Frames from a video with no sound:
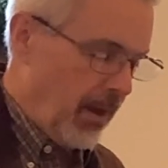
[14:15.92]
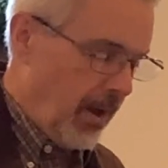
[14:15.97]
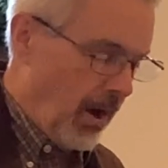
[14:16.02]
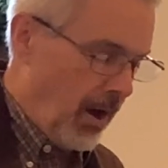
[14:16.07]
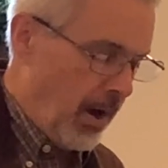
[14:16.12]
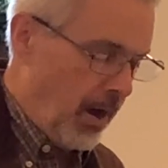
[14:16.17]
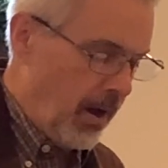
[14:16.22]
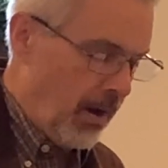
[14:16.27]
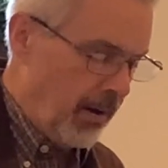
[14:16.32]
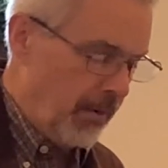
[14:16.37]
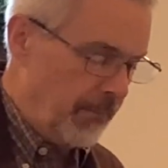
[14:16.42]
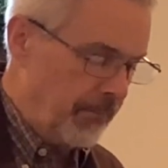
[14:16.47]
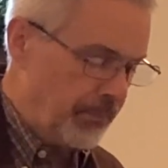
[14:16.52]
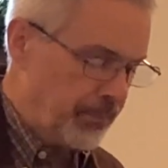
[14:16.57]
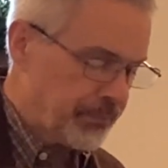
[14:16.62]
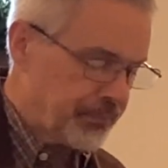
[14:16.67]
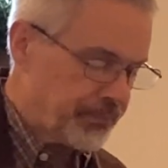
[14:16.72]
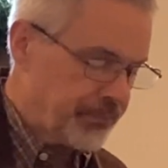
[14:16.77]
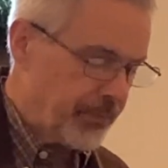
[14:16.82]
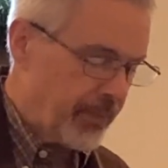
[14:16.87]

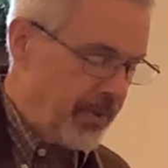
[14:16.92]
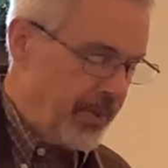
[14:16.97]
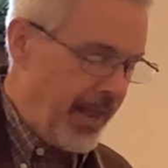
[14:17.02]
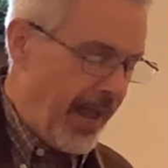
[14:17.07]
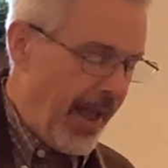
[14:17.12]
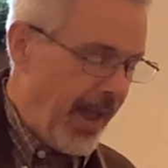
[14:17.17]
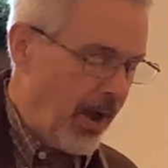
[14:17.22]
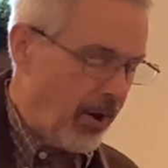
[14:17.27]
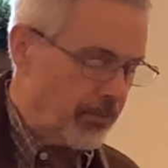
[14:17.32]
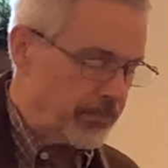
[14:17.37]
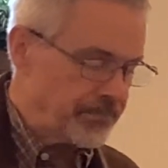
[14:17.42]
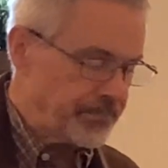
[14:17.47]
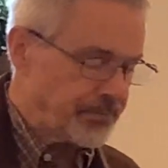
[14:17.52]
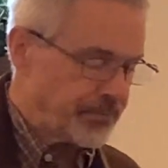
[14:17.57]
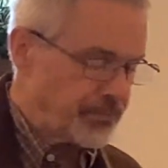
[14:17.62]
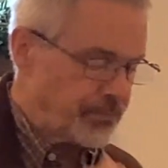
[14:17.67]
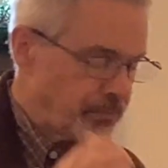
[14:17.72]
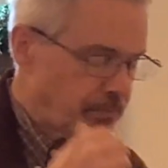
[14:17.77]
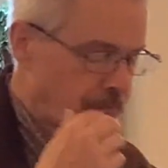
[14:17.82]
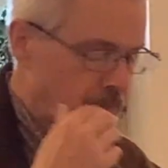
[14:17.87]
Um, now,
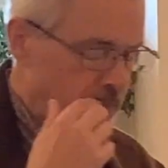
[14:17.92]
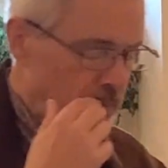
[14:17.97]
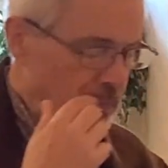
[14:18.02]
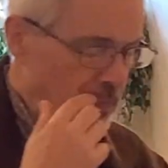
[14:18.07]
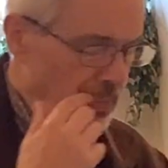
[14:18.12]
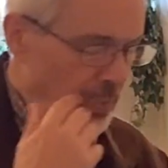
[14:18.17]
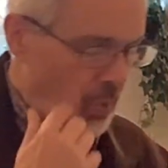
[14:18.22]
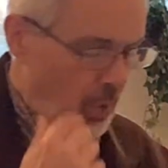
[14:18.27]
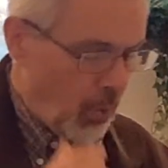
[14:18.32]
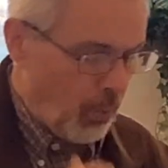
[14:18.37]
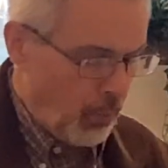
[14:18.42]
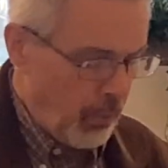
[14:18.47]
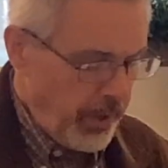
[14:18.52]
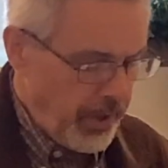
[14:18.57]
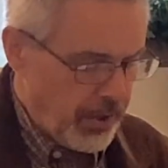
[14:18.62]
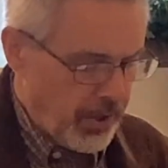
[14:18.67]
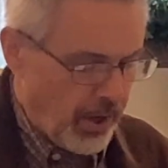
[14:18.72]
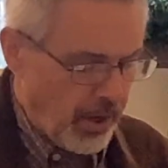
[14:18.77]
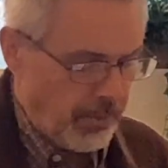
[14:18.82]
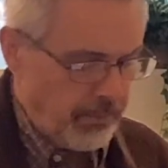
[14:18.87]
we
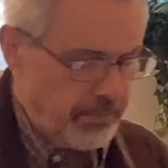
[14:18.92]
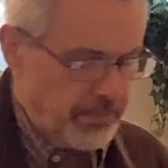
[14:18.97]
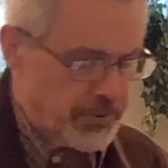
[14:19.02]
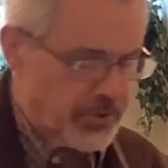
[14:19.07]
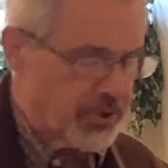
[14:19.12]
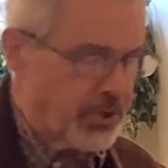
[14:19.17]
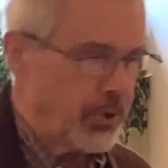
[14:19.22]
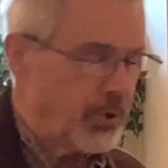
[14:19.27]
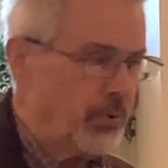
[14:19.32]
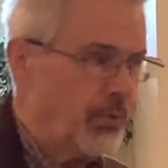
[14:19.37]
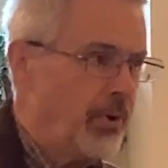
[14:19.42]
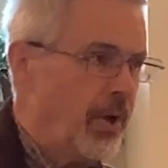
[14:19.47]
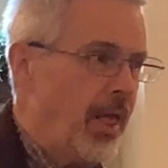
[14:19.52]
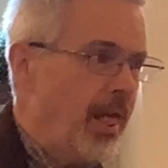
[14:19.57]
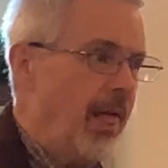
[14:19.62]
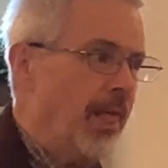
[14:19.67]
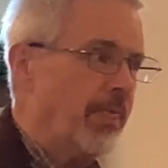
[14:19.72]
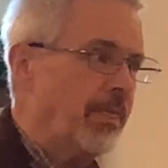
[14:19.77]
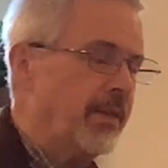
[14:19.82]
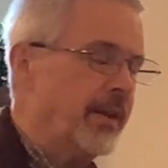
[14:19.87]
come to
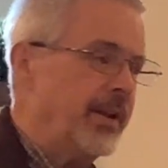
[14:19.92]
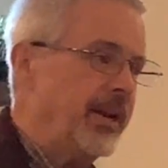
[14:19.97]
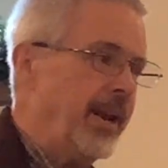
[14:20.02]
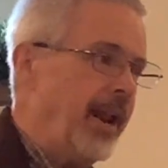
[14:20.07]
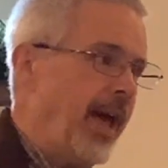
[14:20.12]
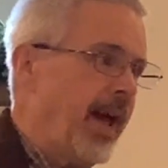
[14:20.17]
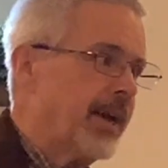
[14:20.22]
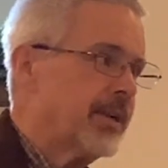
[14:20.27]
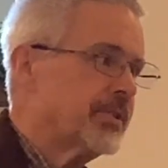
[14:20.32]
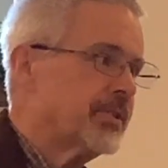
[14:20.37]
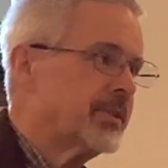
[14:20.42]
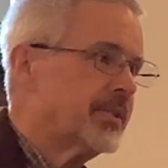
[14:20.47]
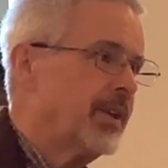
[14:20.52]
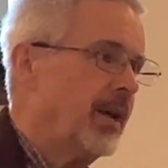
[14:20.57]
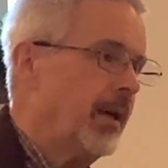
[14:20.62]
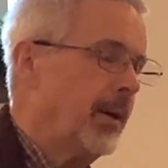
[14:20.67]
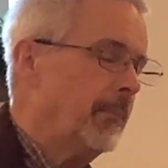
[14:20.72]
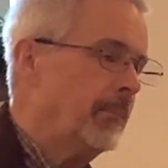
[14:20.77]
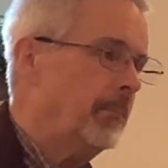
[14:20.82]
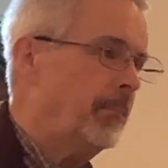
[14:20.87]
the next
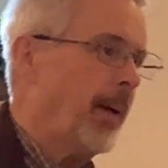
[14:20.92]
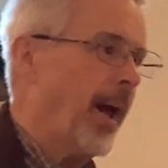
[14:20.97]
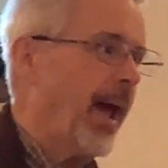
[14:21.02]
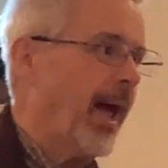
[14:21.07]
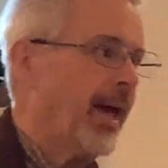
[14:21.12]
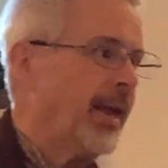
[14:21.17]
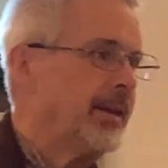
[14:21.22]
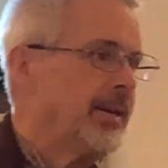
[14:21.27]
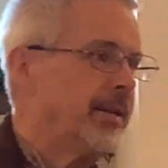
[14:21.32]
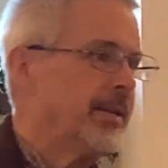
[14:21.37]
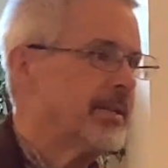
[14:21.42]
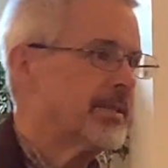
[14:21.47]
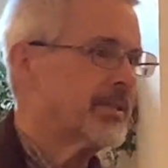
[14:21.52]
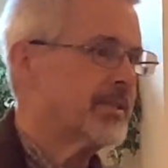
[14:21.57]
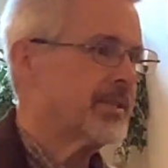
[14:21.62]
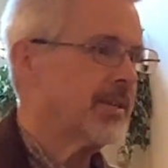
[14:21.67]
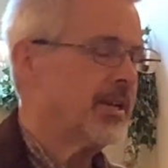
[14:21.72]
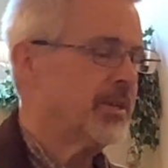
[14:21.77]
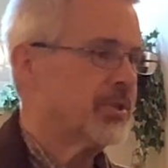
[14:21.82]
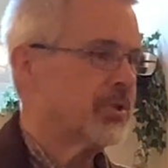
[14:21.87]
bad
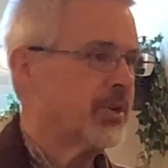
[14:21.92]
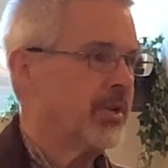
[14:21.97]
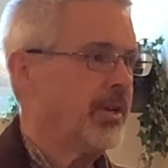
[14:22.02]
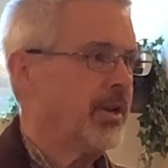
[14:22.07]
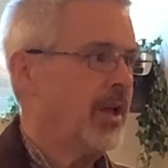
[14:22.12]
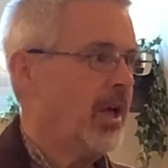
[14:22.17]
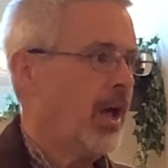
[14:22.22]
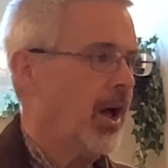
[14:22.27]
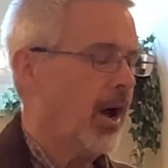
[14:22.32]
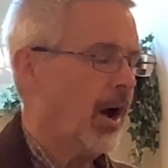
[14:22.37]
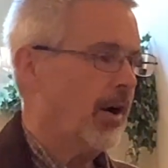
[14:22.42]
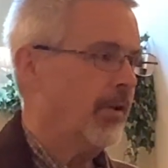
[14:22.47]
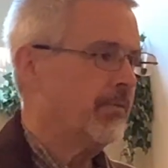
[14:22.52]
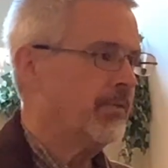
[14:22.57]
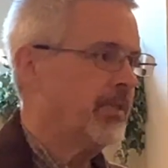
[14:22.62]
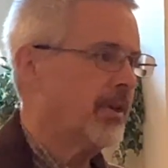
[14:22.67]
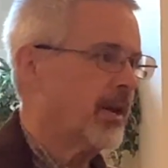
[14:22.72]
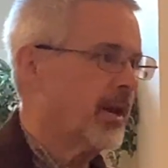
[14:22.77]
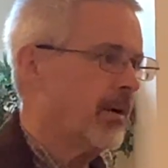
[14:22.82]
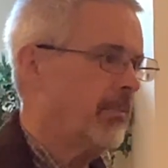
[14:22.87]
decision
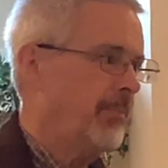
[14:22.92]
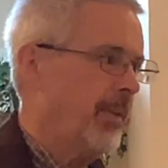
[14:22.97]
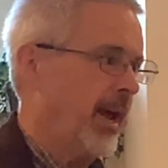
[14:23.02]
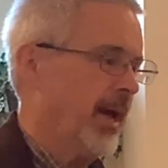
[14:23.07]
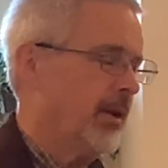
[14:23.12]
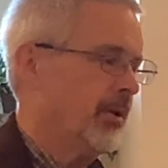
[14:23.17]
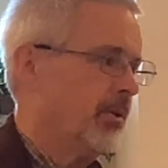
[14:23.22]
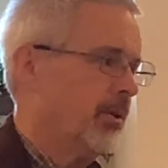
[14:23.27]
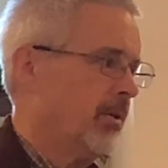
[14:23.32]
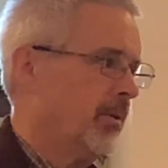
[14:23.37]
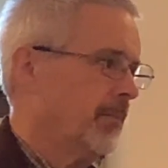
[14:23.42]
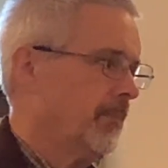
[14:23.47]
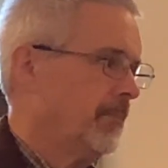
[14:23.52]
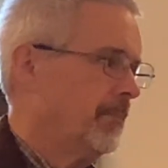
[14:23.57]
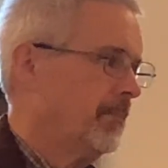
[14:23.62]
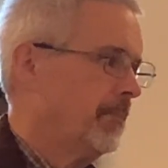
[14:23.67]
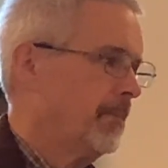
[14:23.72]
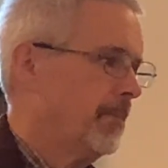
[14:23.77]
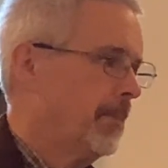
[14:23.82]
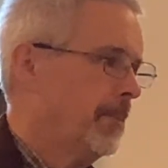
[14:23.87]
of the commander.
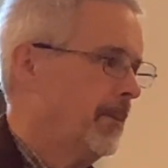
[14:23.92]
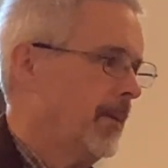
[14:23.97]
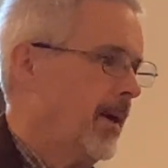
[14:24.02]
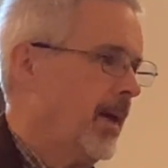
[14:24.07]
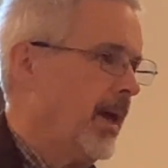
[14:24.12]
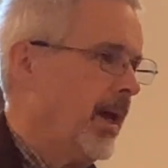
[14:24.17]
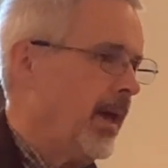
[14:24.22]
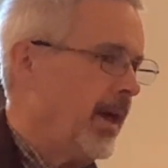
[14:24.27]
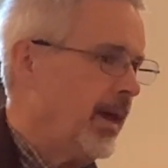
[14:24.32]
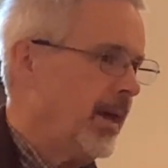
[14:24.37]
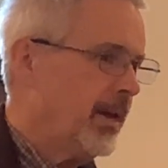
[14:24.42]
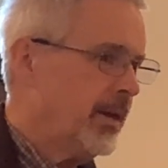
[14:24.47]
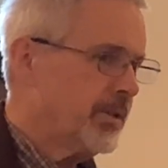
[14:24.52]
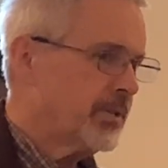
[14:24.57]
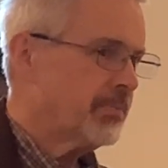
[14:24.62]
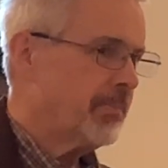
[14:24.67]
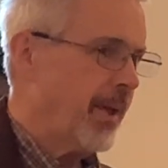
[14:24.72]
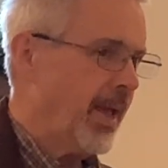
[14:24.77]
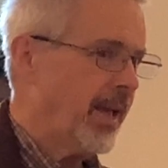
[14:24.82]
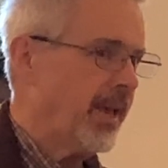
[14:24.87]
He
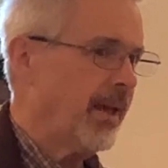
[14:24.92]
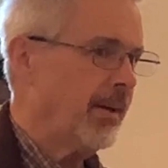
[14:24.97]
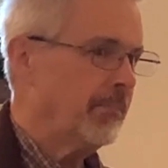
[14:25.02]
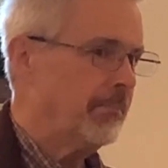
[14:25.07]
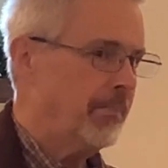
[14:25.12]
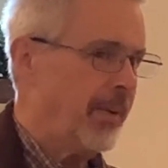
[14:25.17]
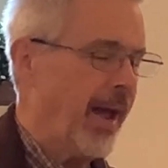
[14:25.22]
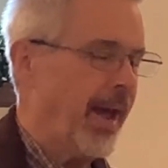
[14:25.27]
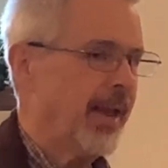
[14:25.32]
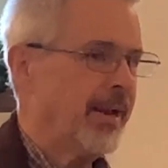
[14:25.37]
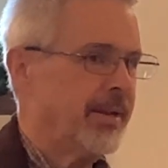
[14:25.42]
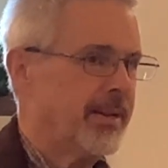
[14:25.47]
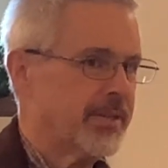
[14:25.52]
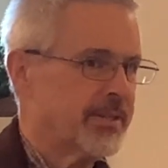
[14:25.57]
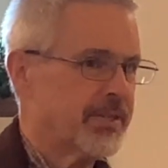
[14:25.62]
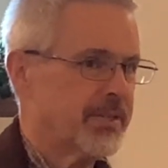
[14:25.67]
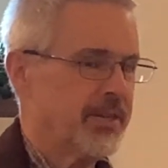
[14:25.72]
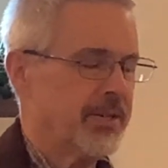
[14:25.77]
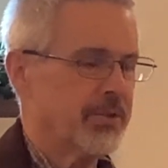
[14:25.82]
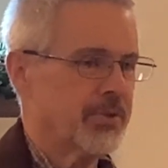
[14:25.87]
is making bad
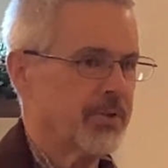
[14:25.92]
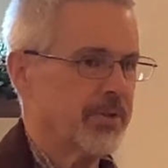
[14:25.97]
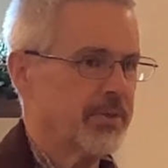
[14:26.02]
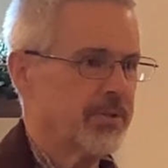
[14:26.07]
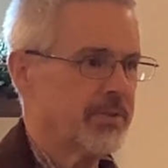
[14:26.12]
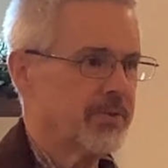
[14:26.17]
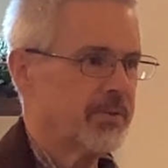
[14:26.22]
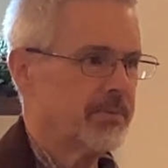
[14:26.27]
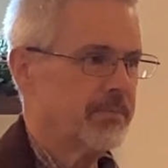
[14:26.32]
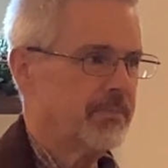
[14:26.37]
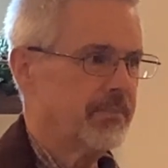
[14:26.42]
decisions.